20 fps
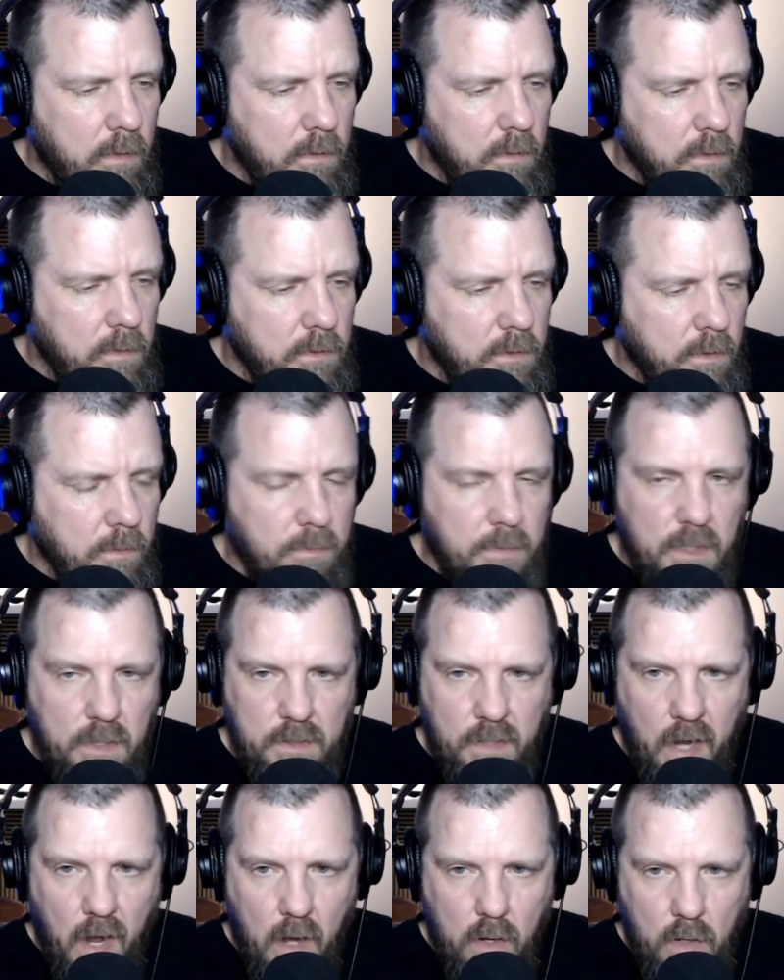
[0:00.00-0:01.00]
some
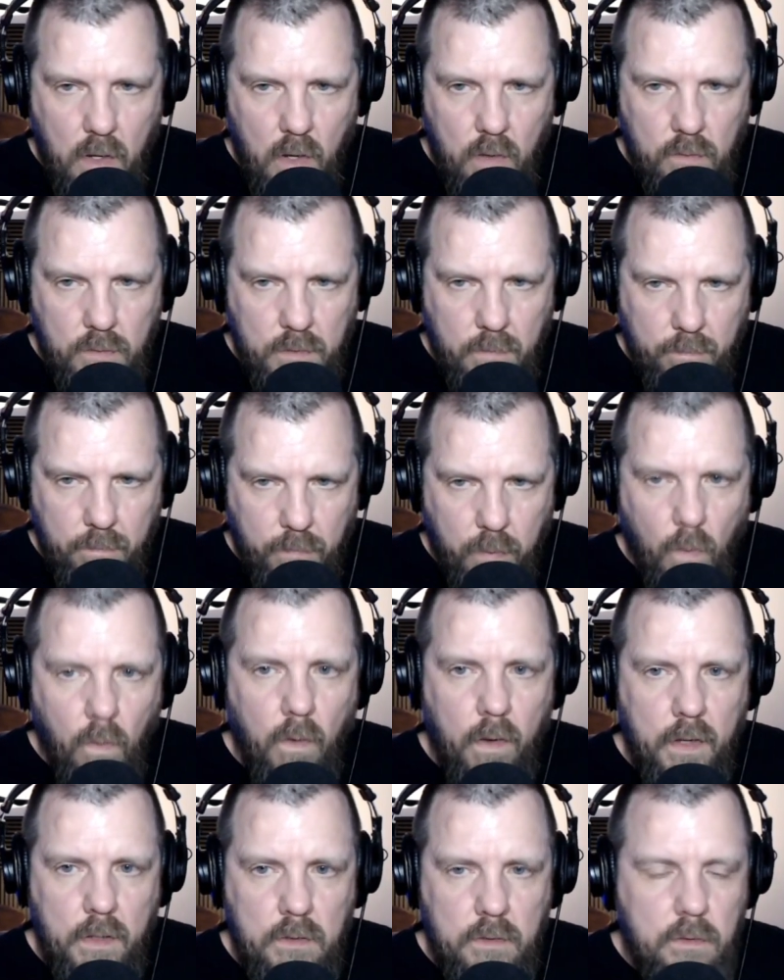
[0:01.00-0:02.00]
discount codes and
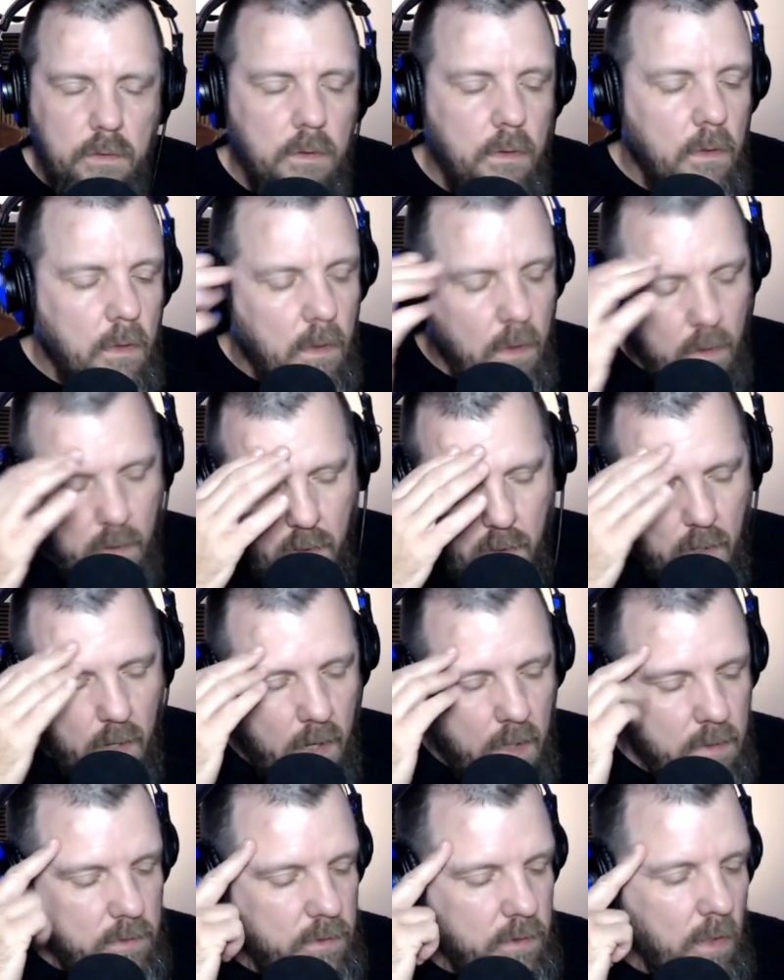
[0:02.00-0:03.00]
points,
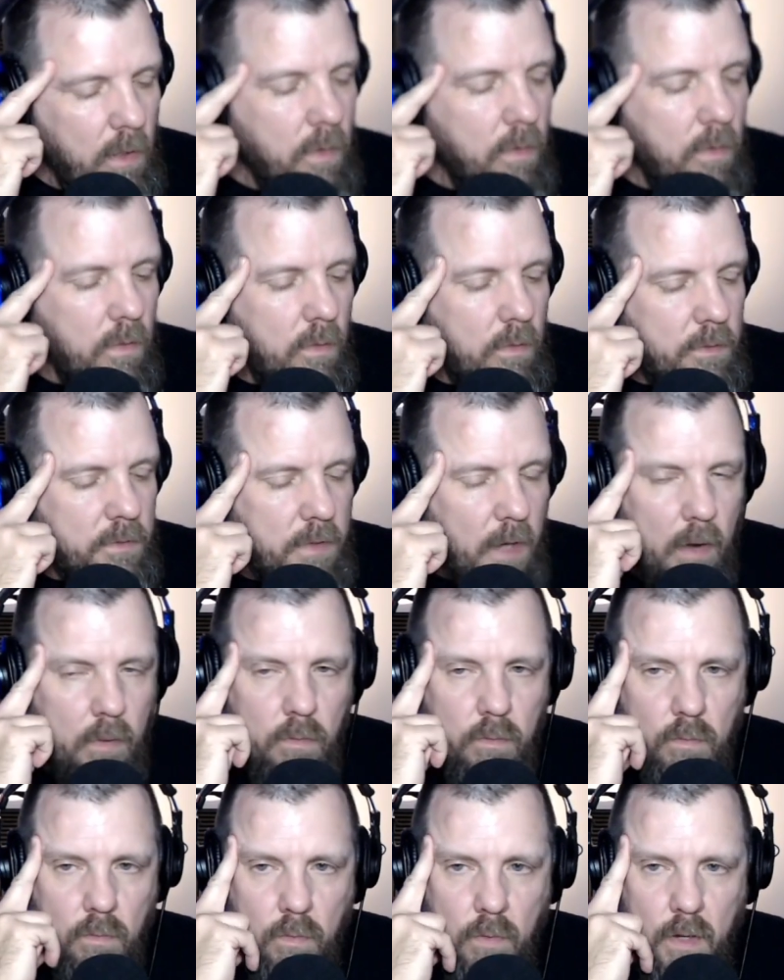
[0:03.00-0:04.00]
and so I
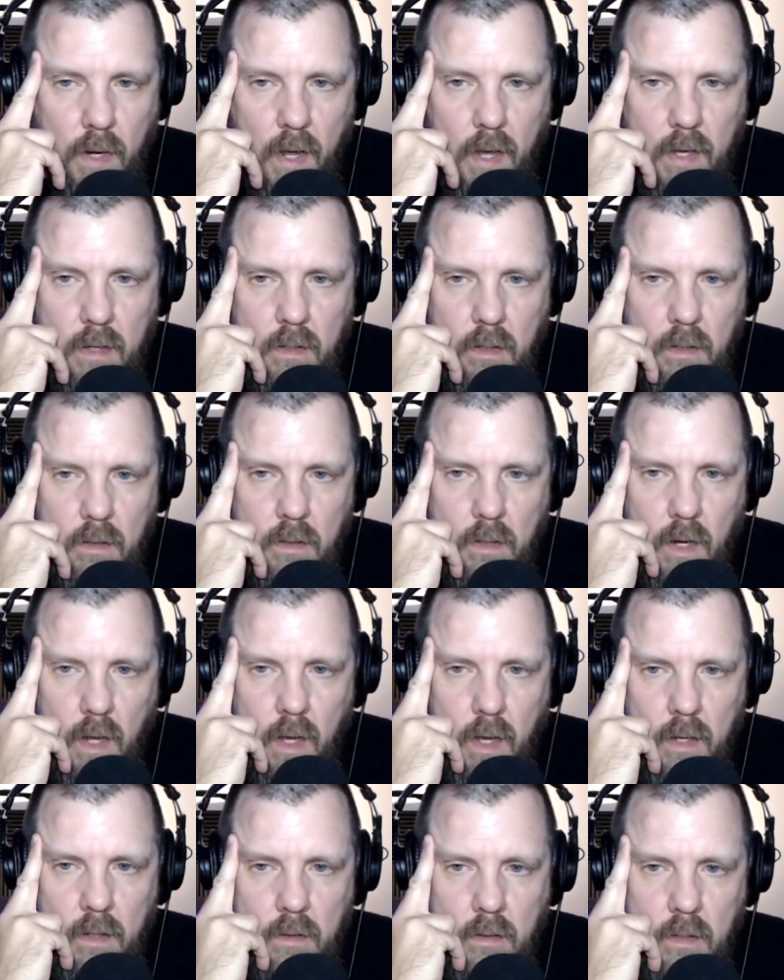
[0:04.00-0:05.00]
went ahead
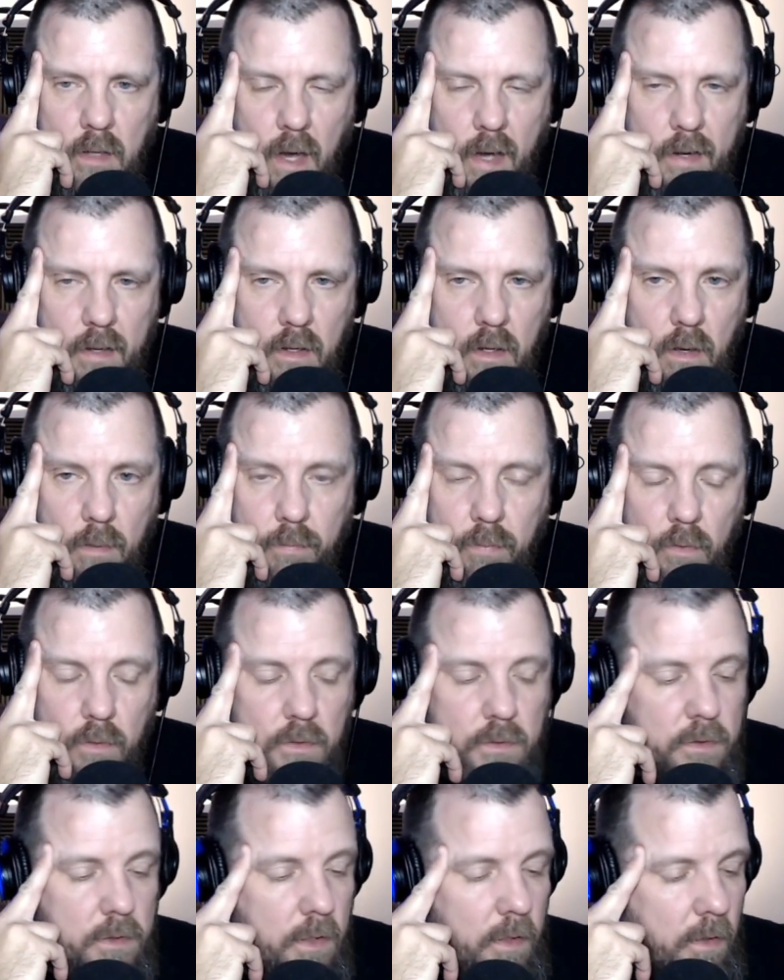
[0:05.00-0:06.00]
and got a couple of the
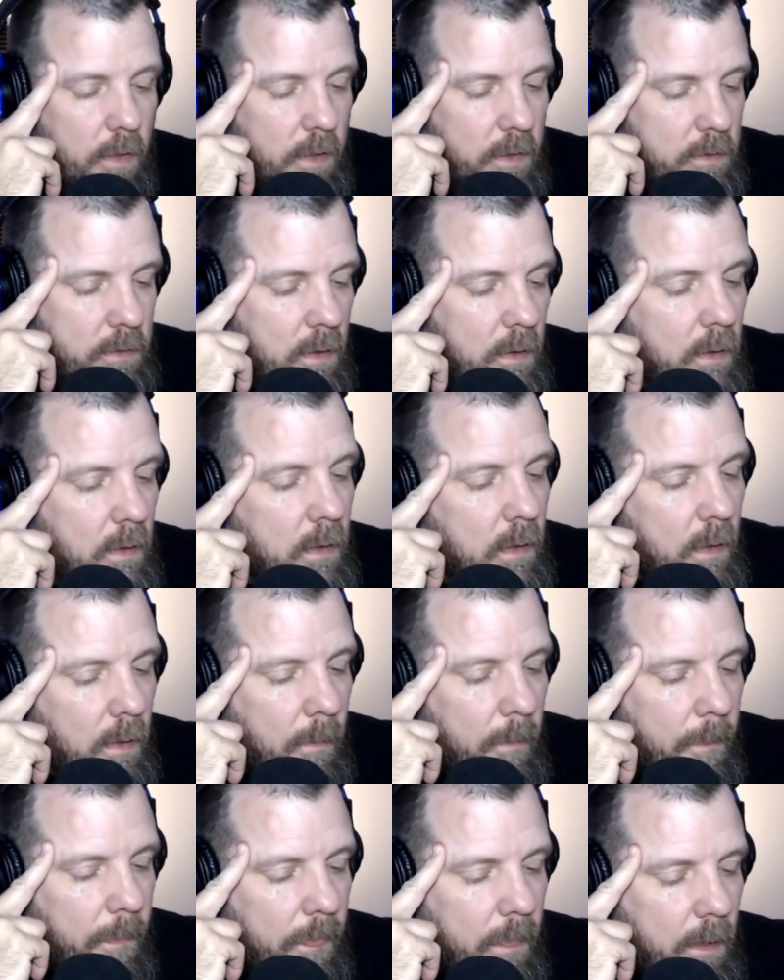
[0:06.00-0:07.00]
series.
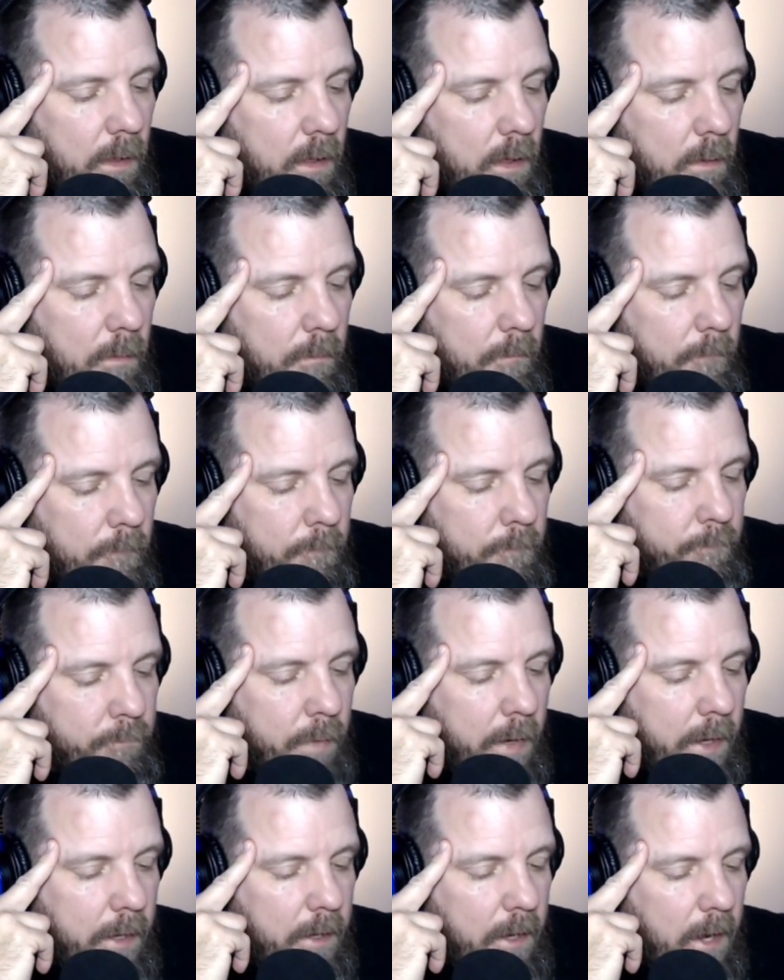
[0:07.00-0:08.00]

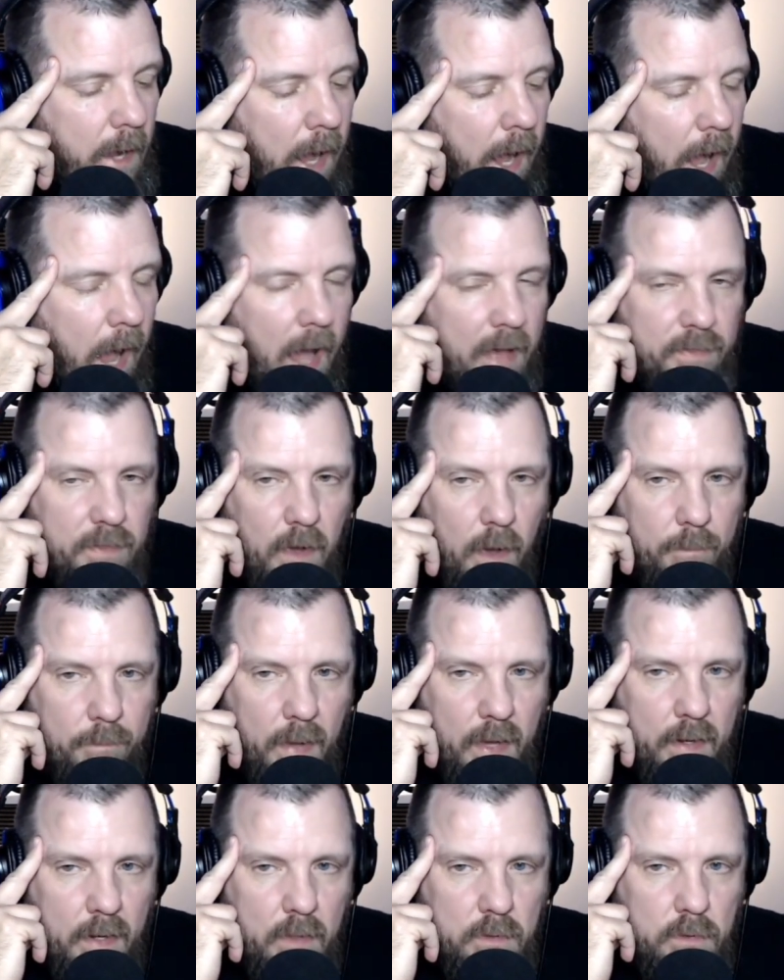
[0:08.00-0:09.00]
but I thought,
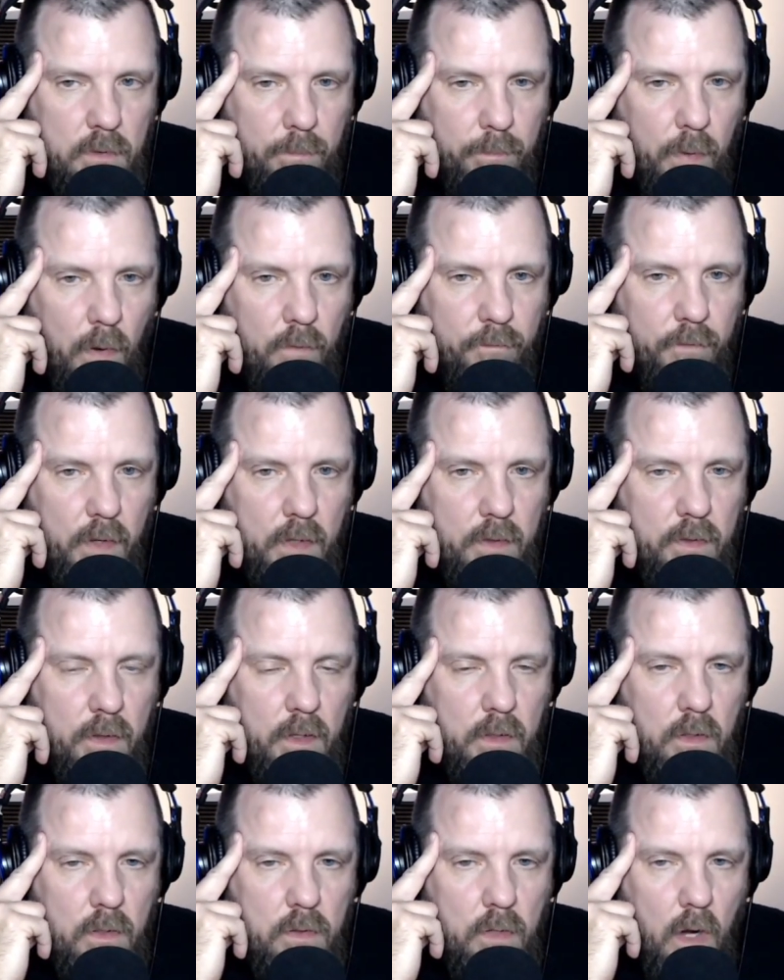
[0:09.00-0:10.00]
man, that's a perfect
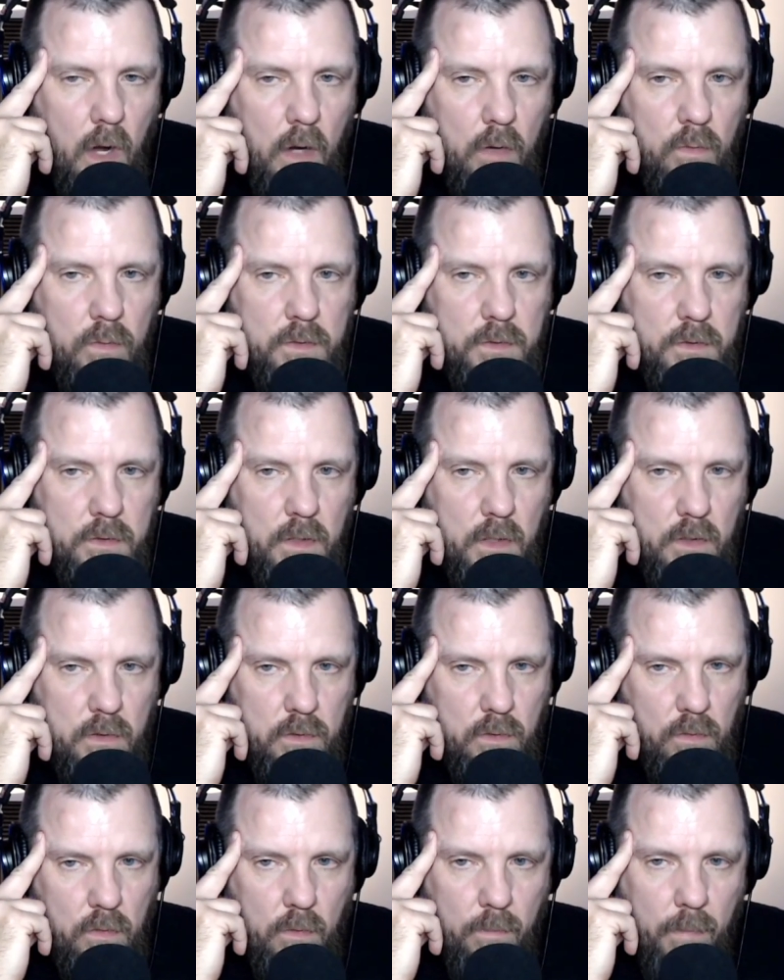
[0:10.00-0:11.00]
thing to talk with
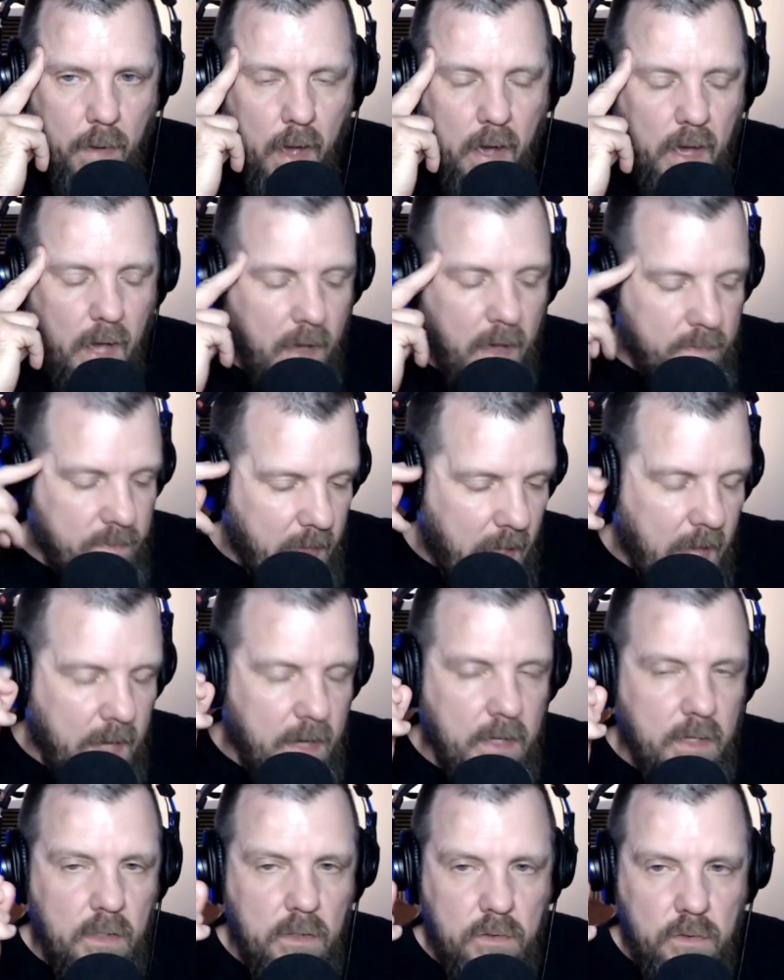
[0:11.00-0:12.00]
Cecil about, and that
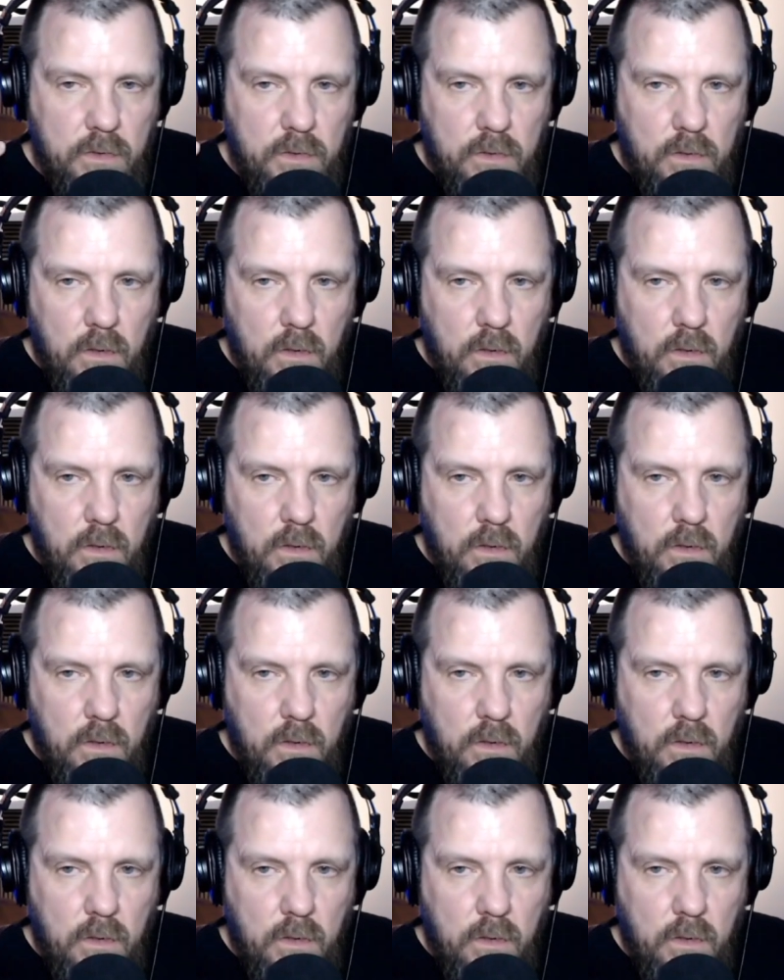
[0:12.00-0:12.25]
is